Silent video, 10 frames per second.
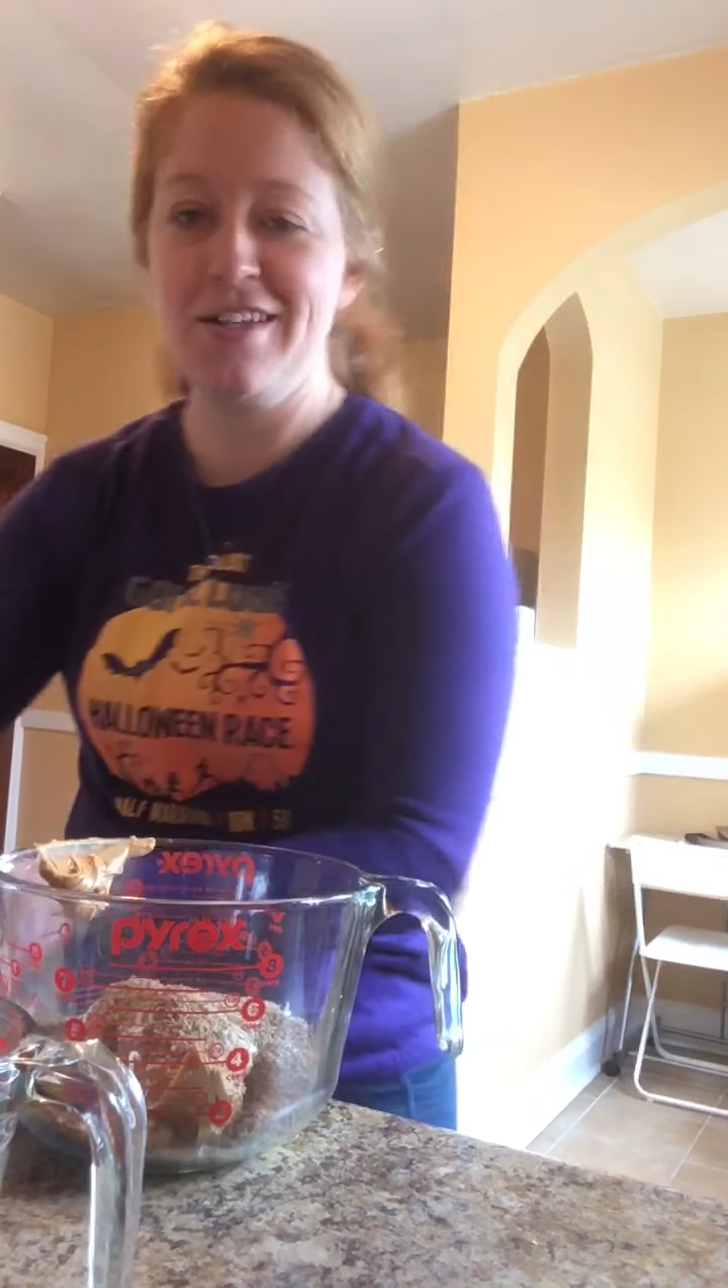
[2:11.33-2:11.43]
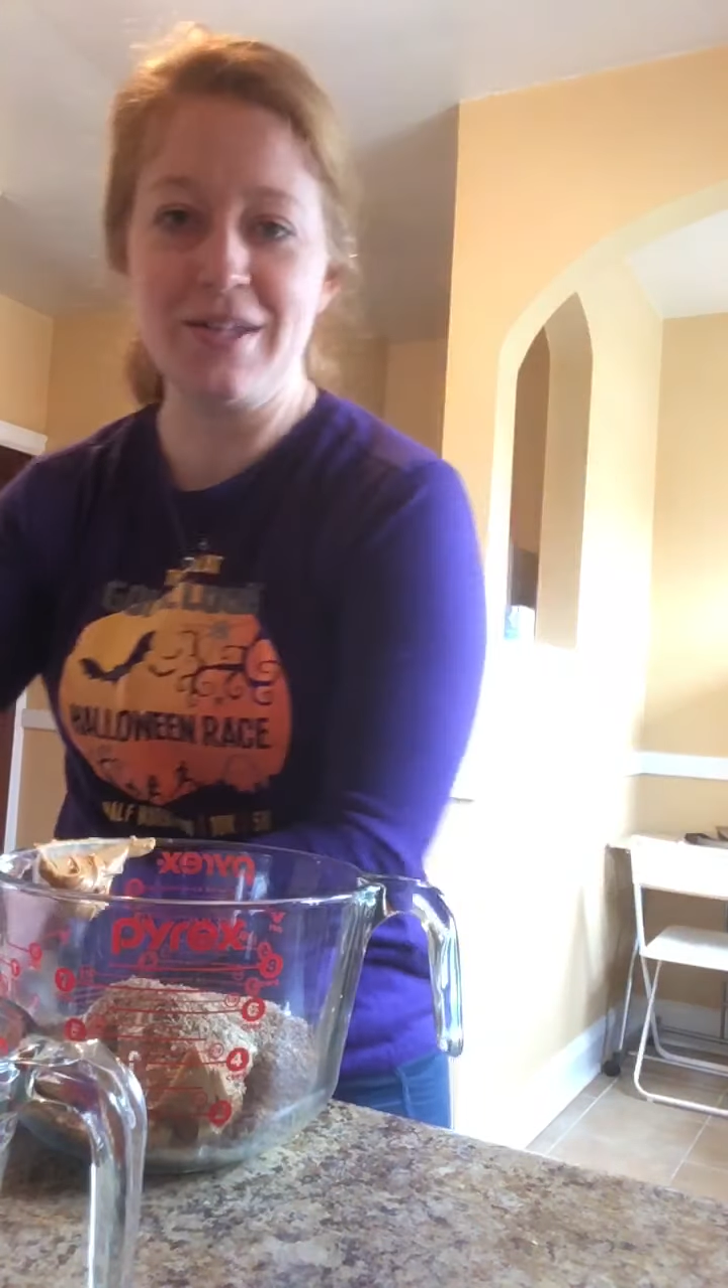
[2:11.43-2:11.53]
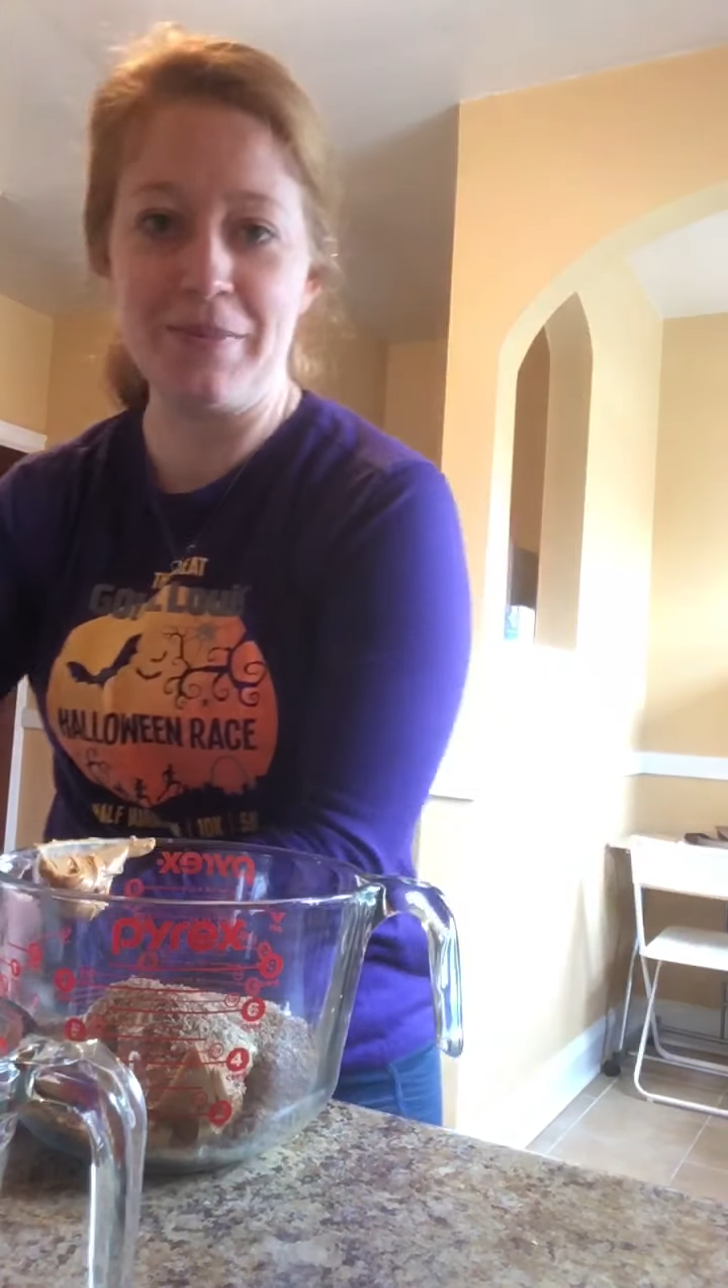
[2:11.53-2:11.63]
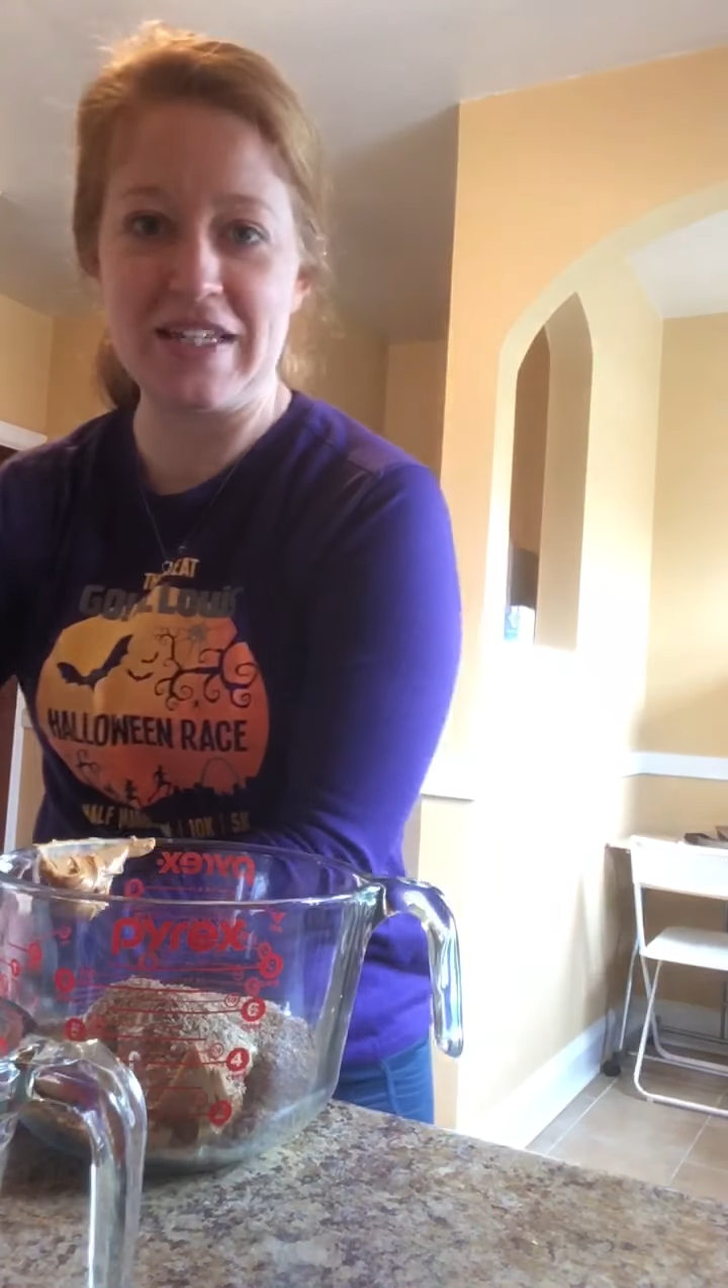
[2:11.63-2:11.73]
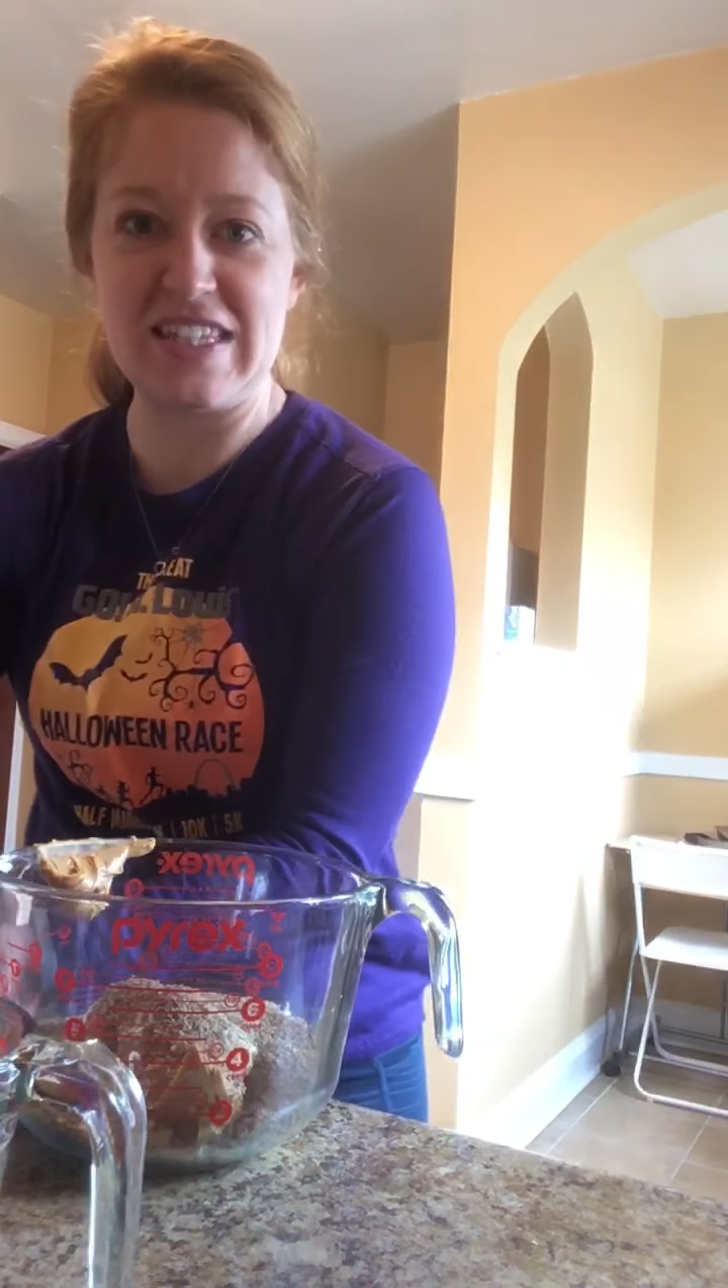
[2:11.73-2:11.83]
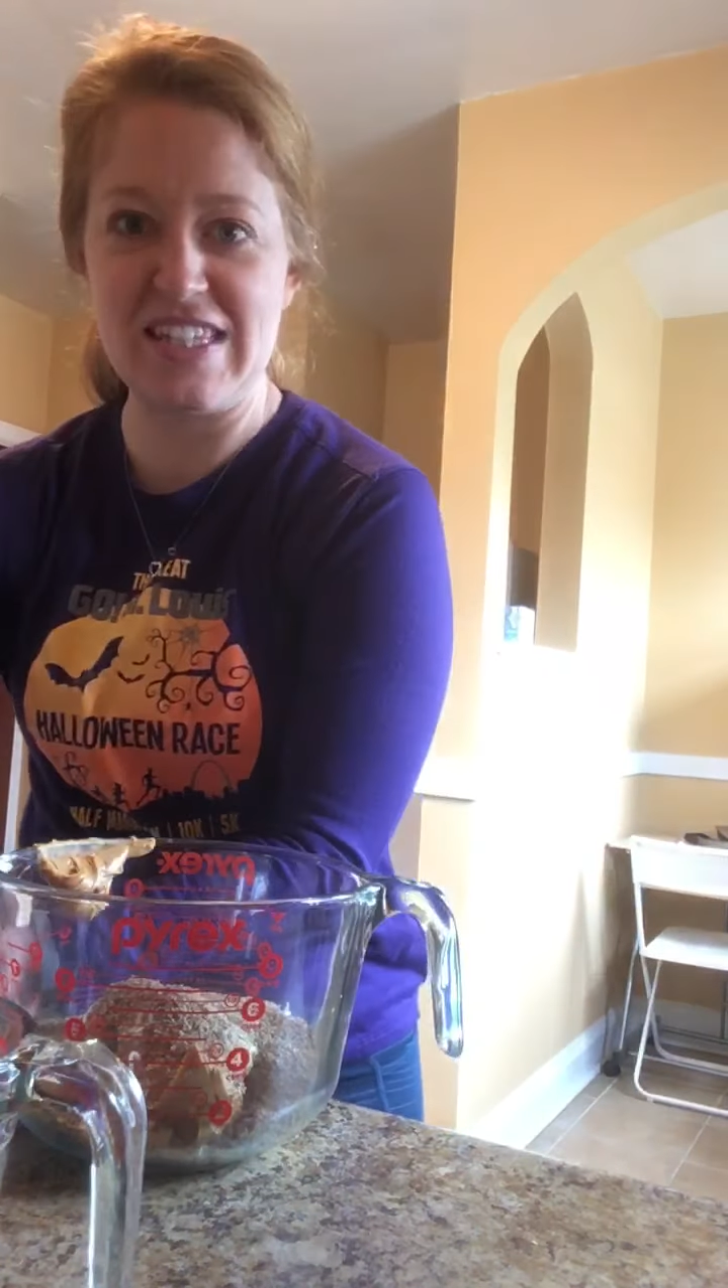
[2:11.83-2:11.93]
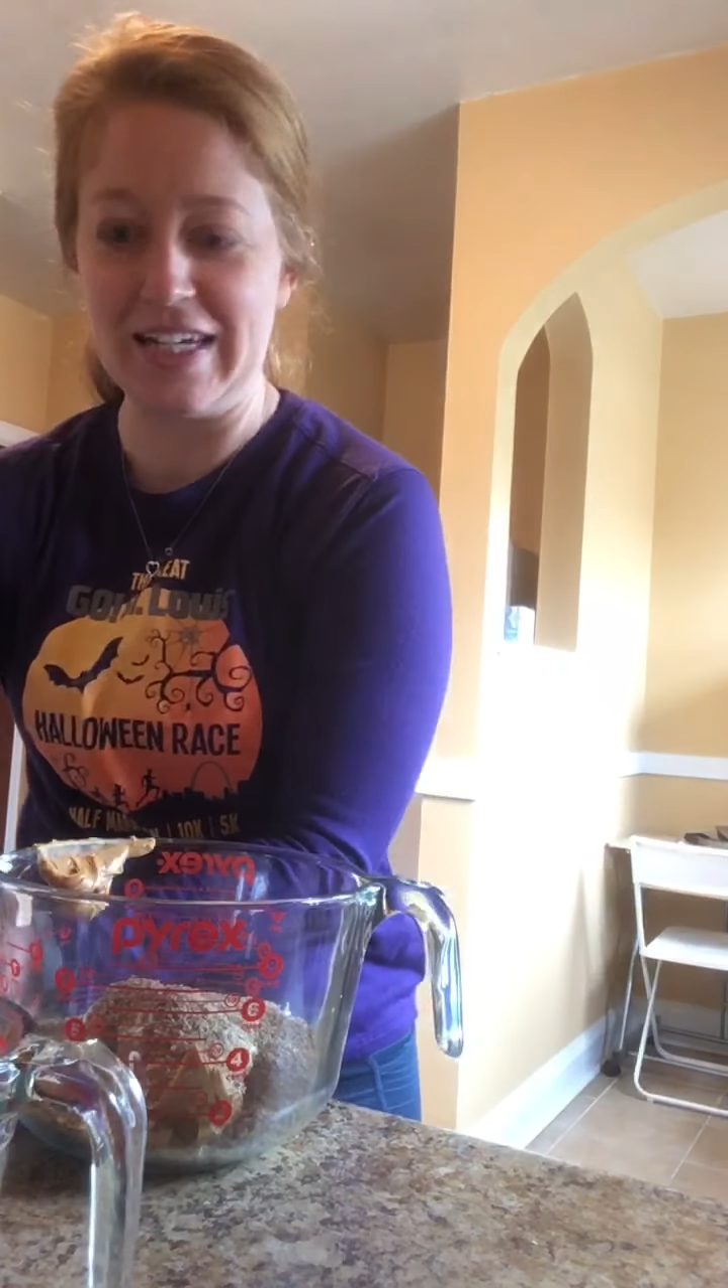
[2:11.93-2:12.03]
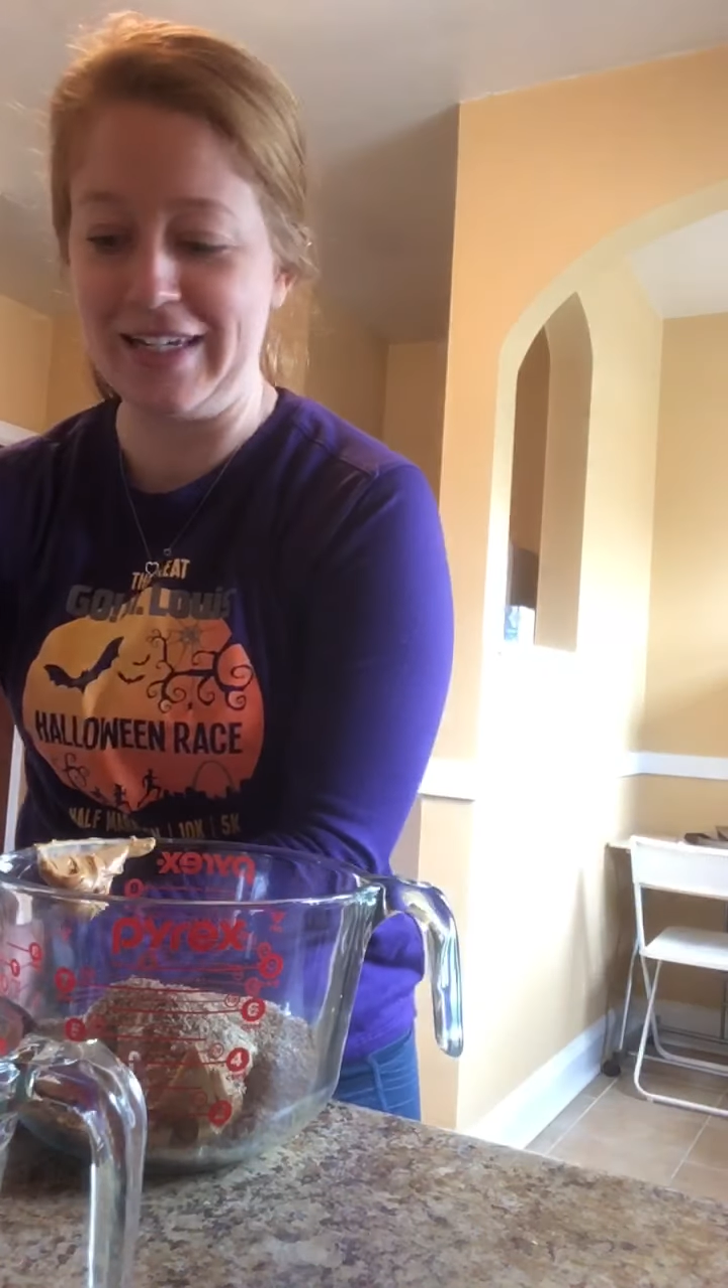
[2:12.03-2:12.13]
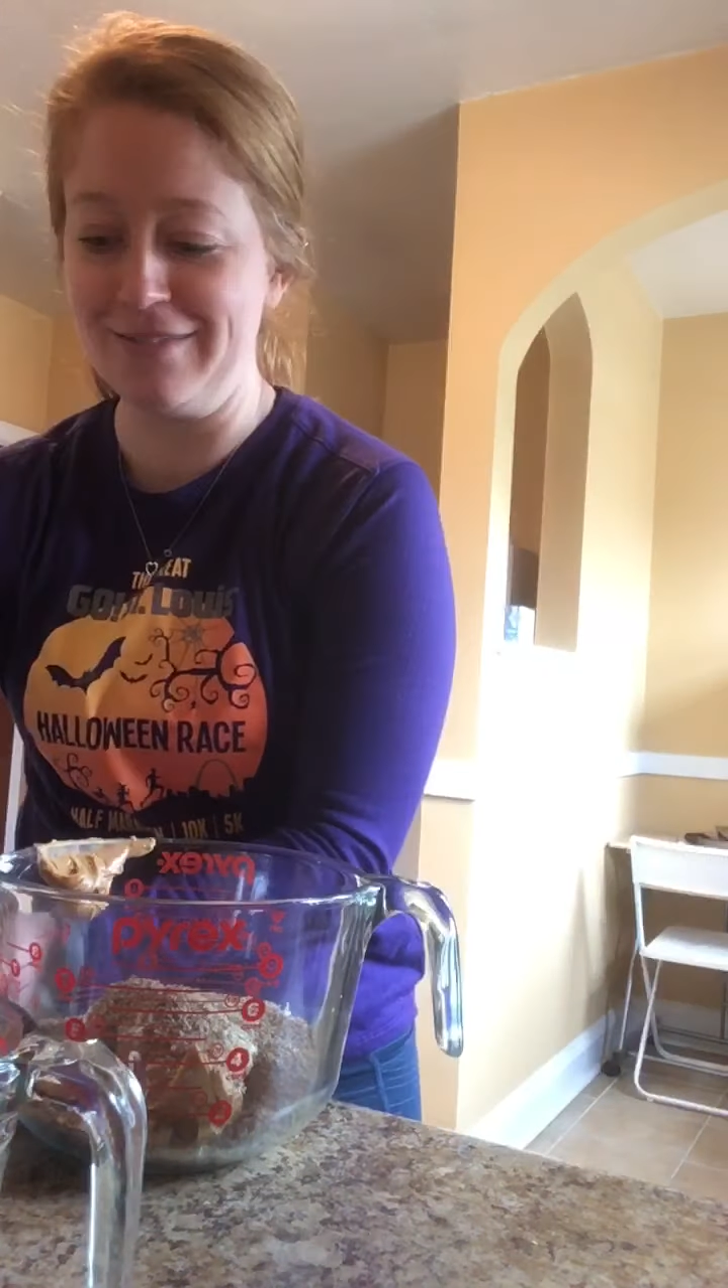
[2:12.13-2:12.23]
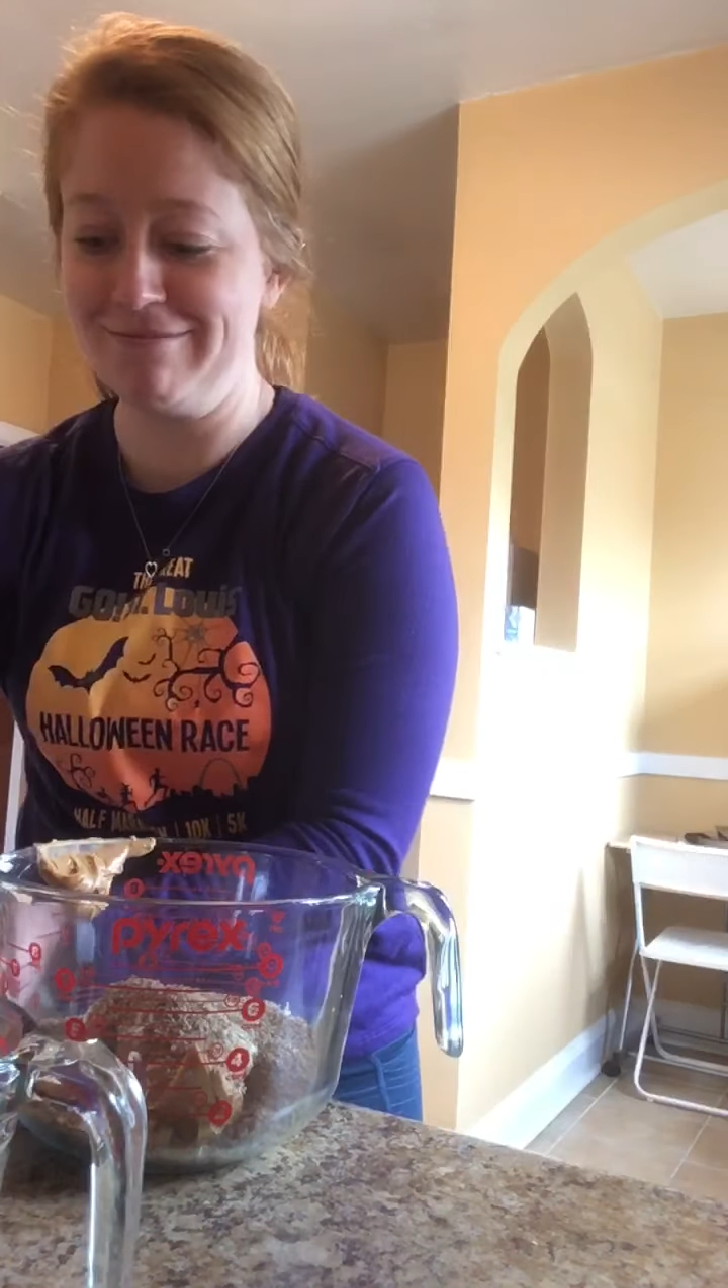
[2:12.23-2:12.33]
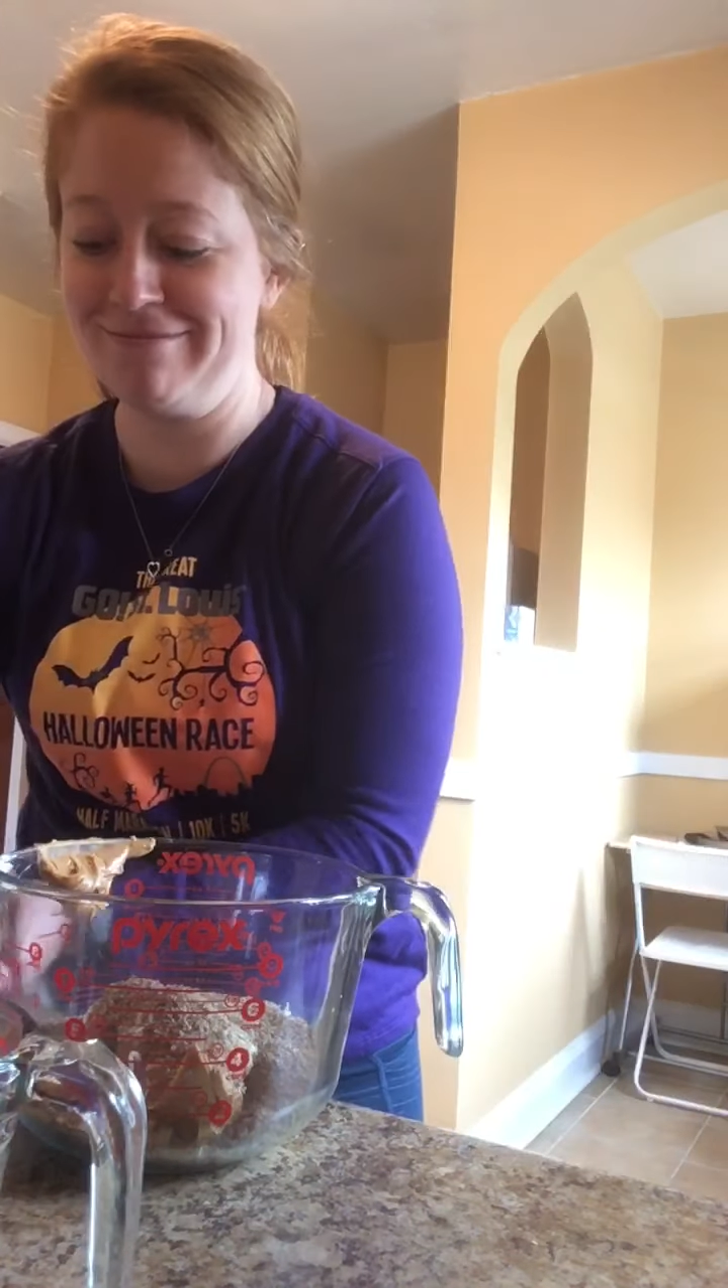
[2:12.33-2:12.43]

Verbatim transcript: something sticky.